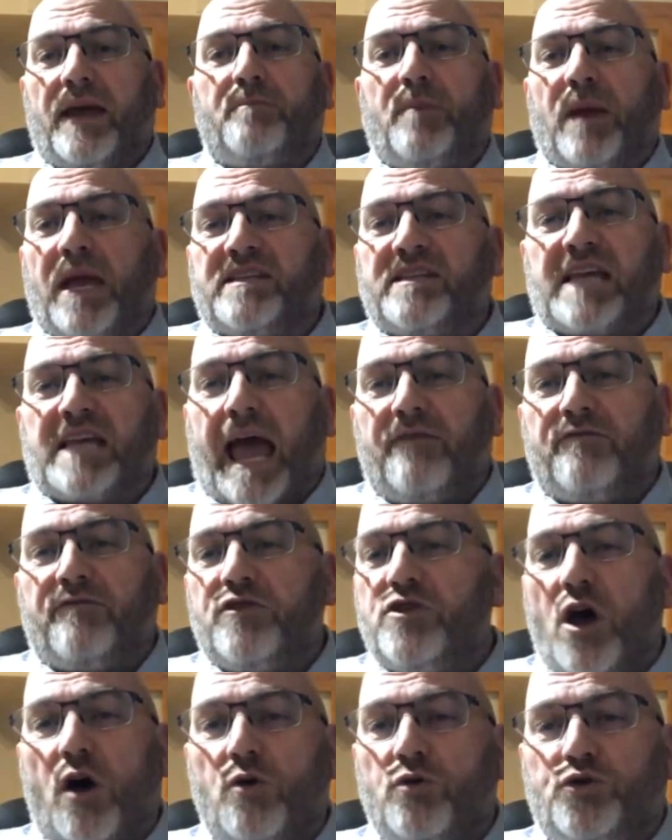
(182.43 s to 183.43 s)
appear to have
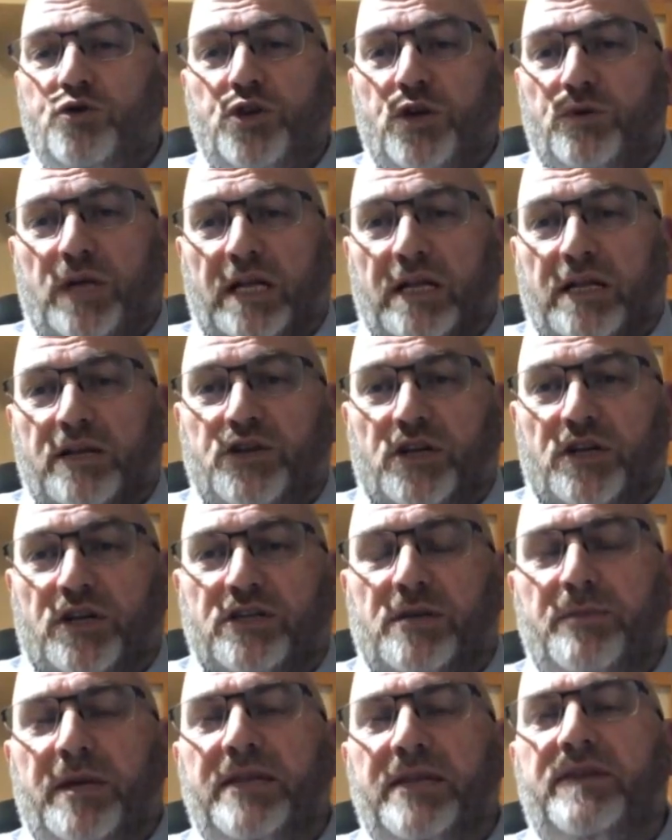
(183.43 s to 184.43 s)
no due
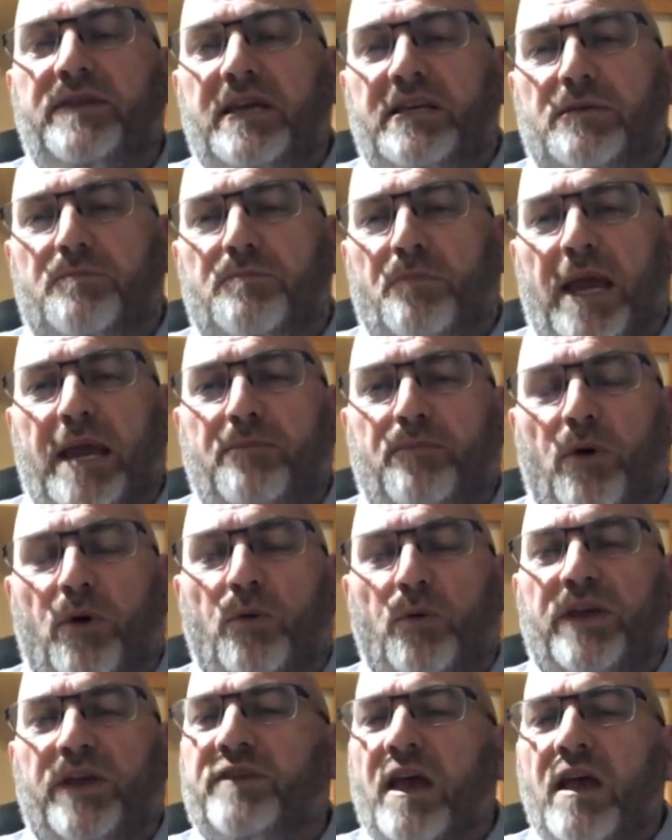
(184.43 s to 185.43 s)
diligence. I mean, these are people
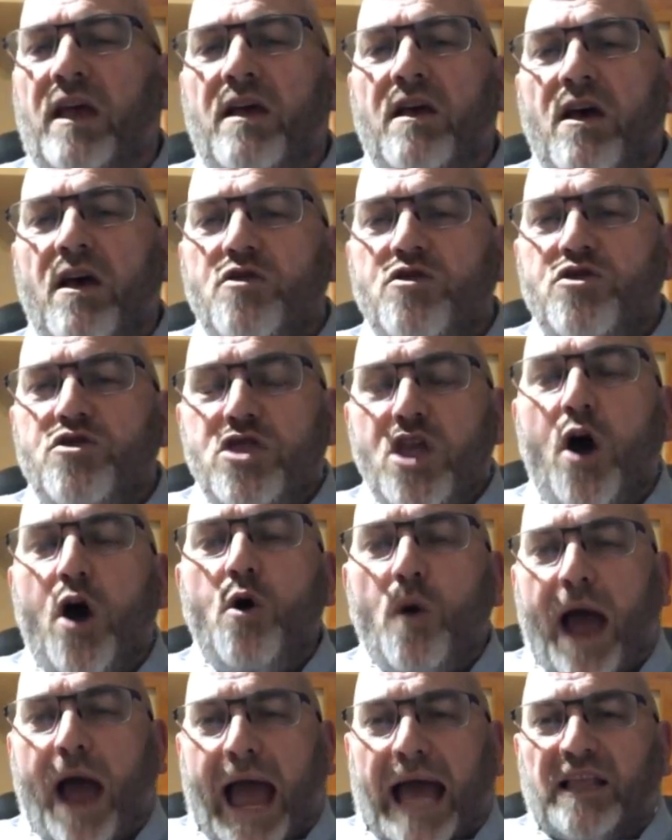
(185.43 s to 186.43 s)
with
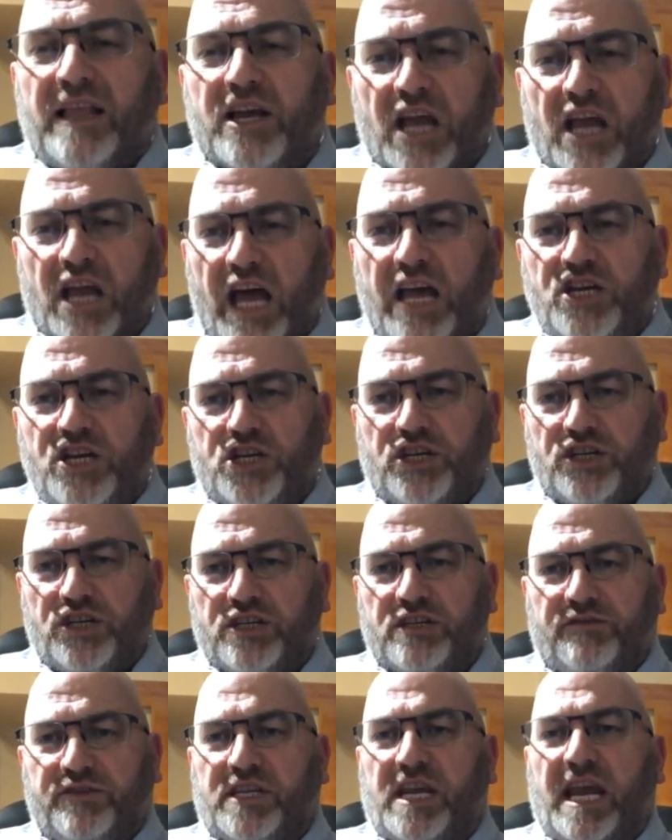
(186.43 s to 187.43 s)
no
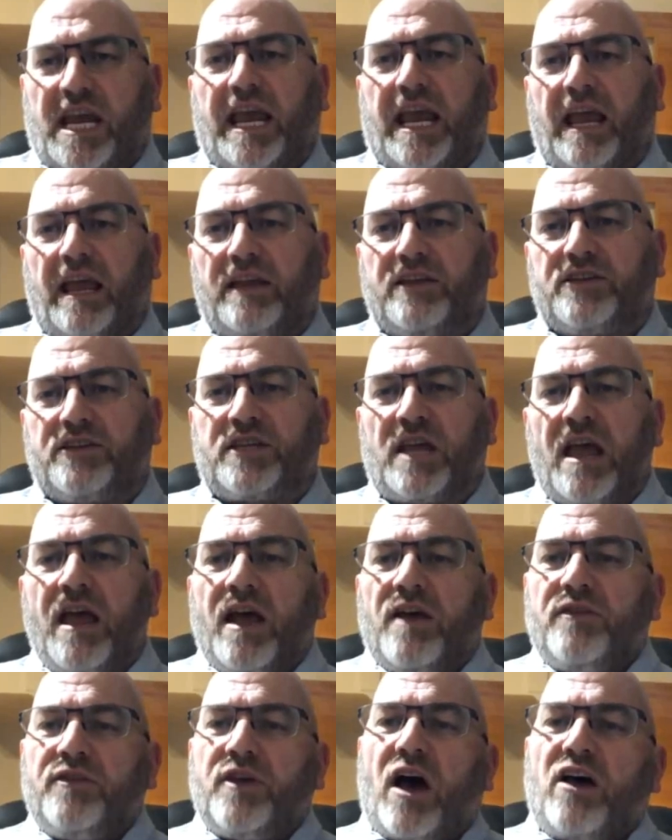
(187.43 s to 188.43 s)
allocations of tickets
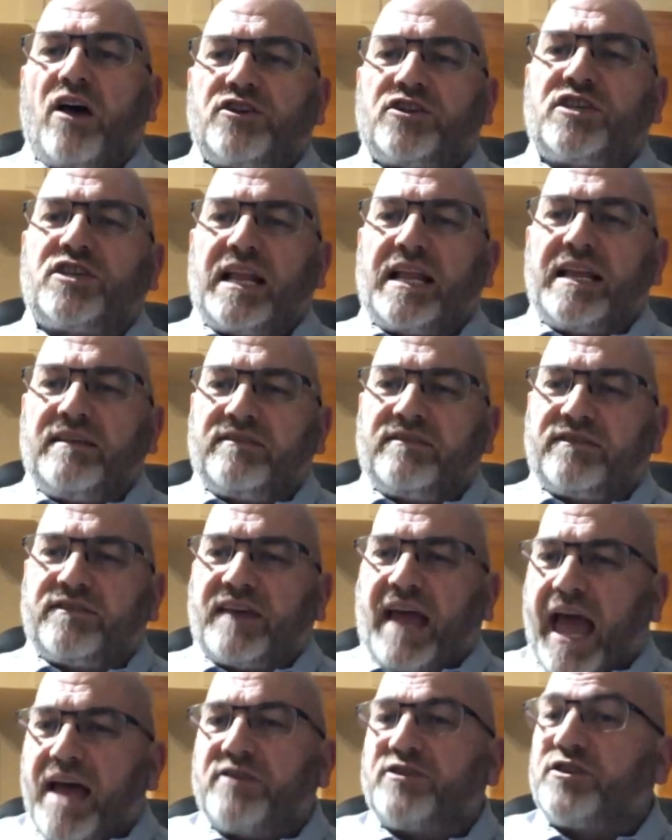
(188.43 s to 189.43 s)
that are selling
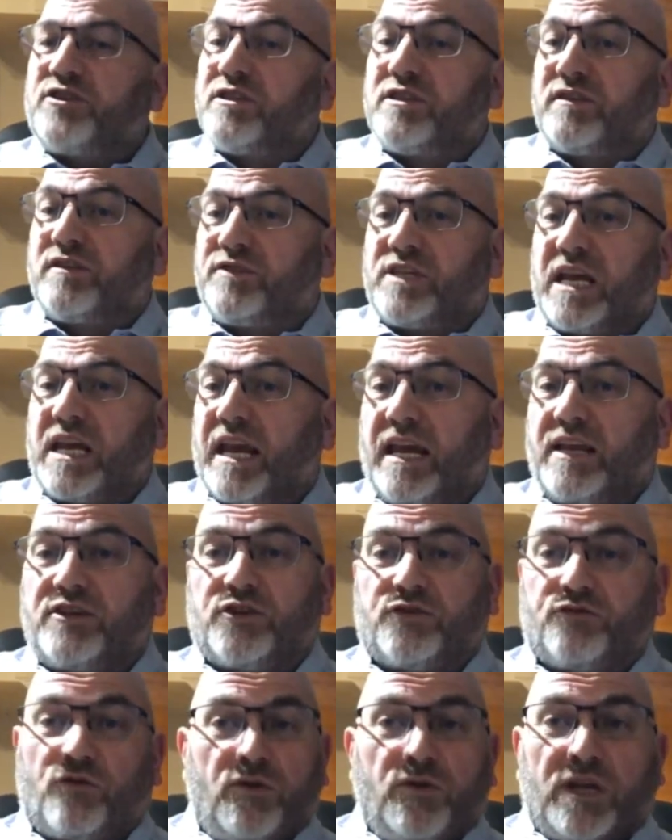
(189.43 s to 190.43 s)
thousands of tickets
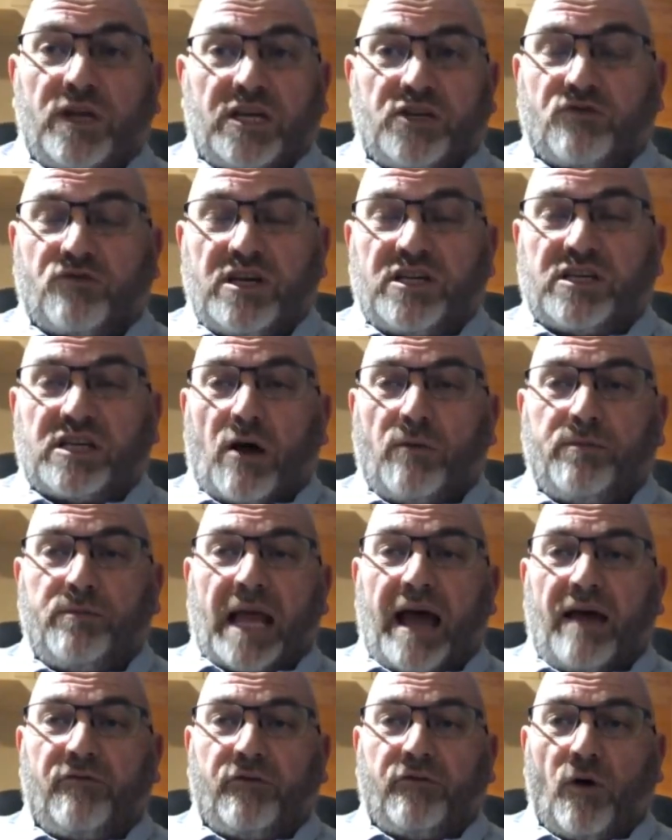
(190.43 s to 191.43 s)
through these resale
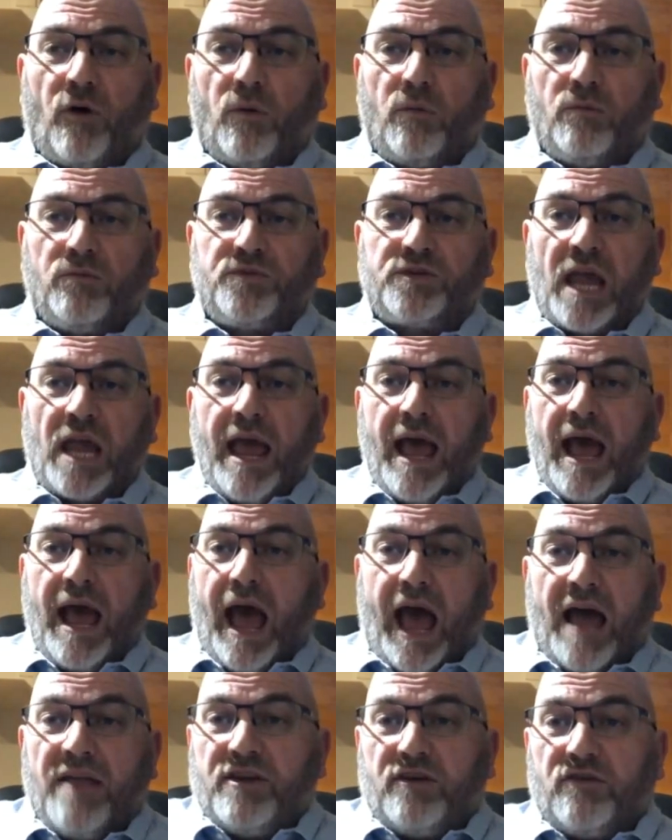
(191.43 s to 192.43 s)
platforms,
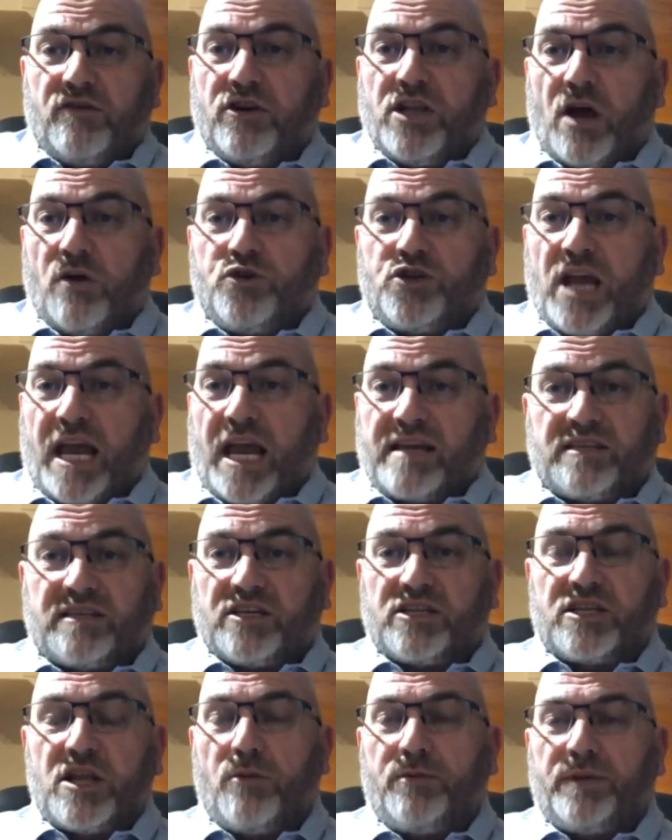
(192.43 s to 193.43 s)
and there are no checks.
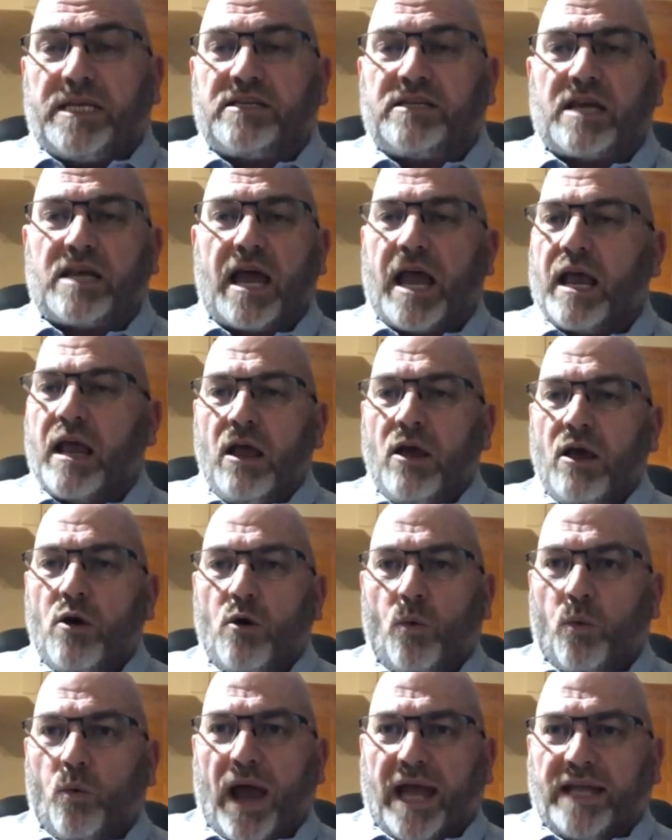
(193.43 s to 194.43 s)
There's nobody saying,
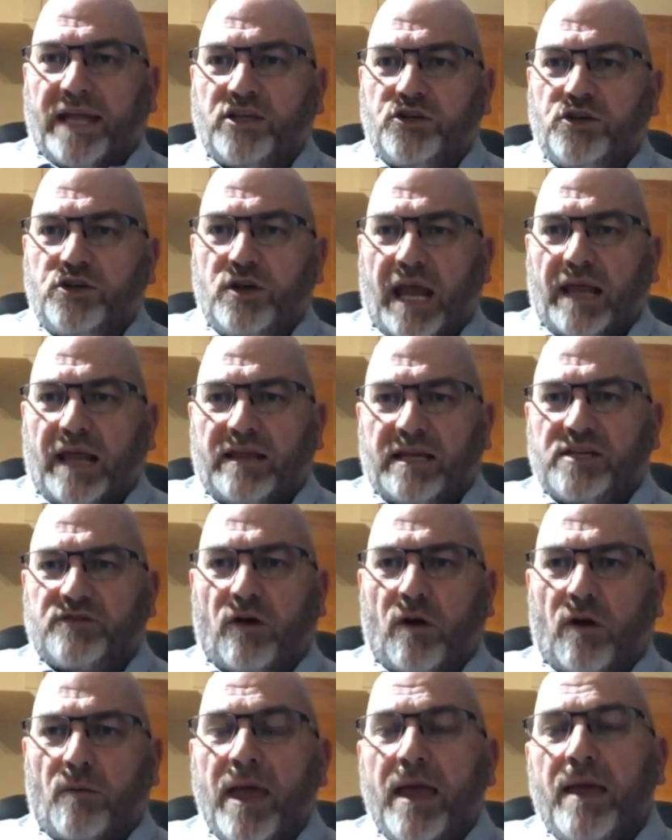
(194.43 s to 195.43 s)
where did you get these
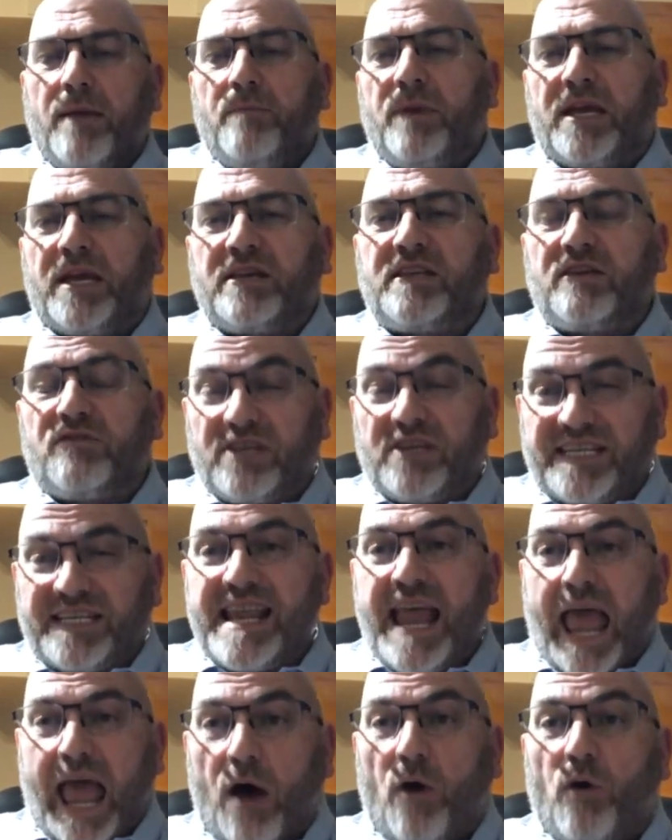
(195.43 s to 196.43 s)
from? Because there is
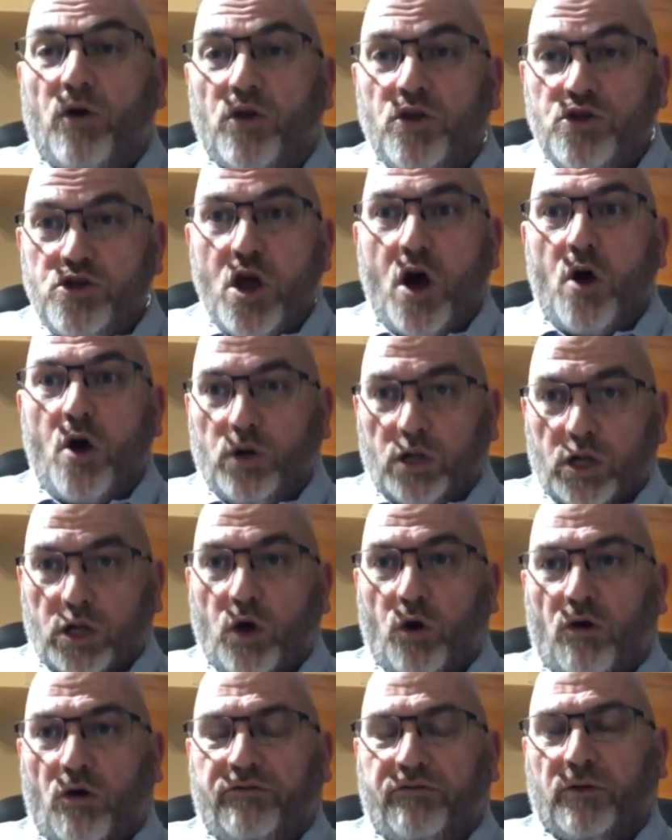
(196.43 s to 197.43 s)
now no
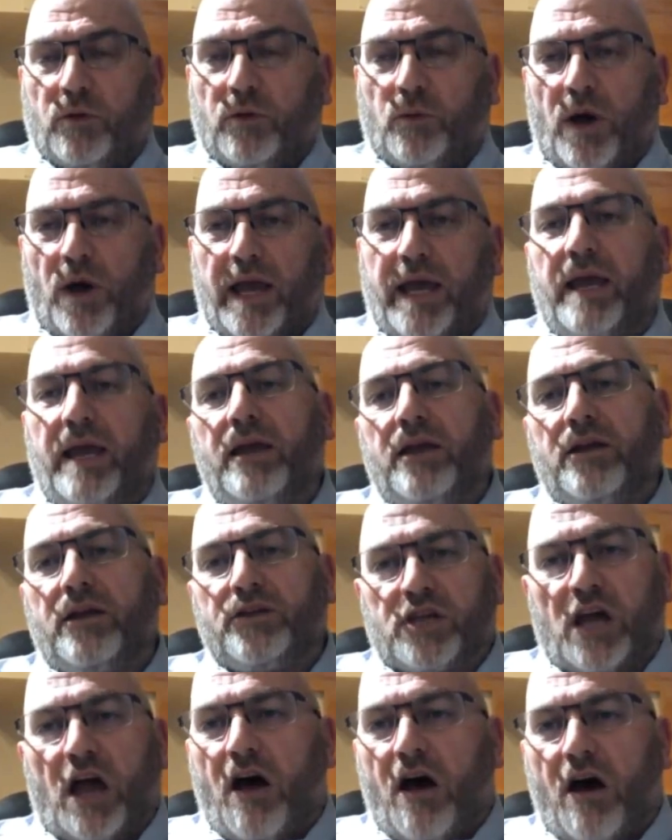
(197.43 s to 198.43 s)
lawful way
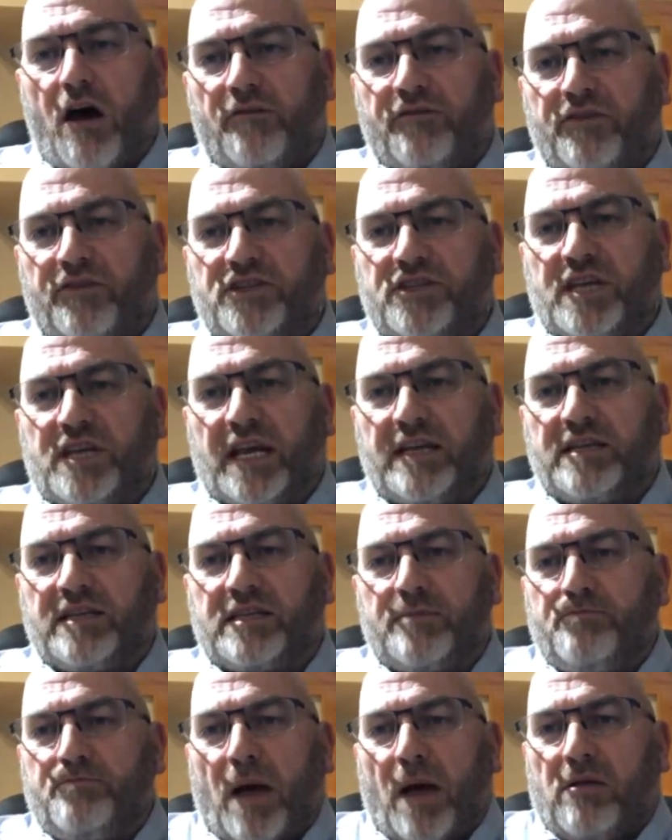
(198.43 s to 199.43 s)
to harvest tickets
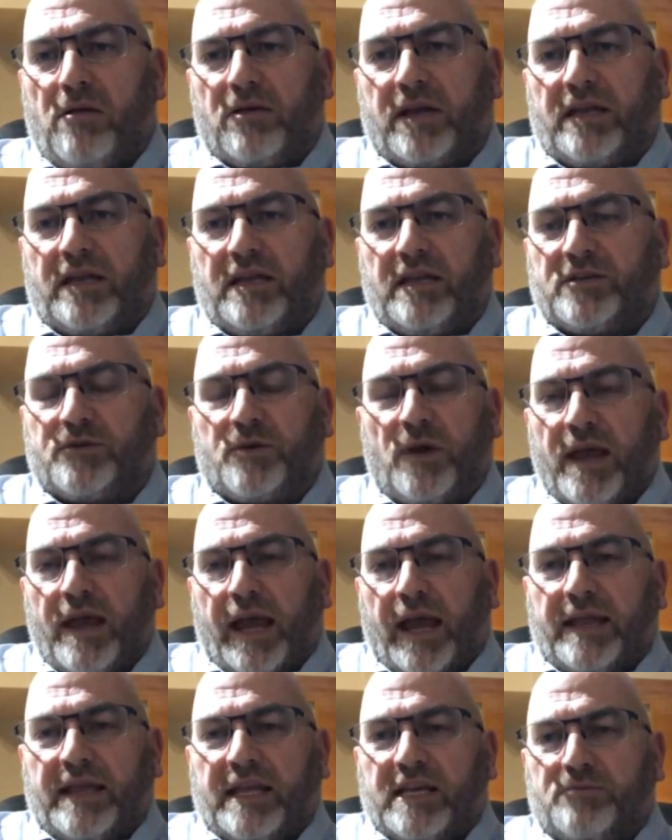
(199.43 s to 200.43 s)
in bulk in
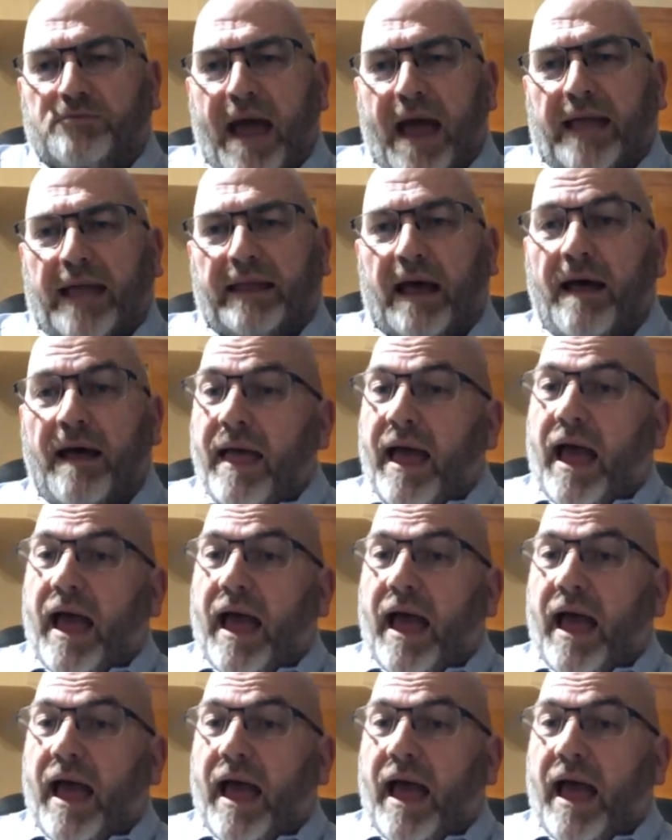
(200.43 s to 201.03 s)
this manner.